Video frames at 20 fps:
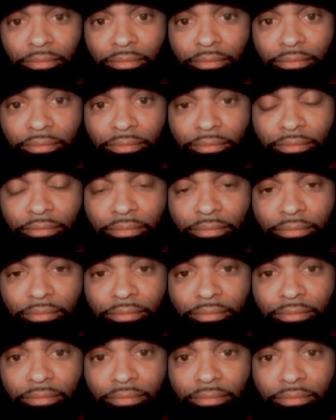
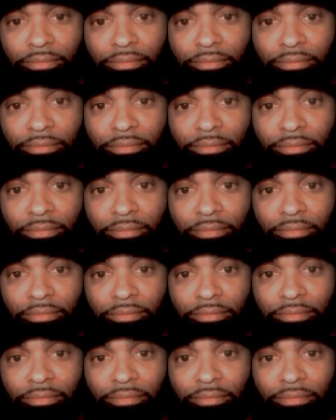Nothing is said.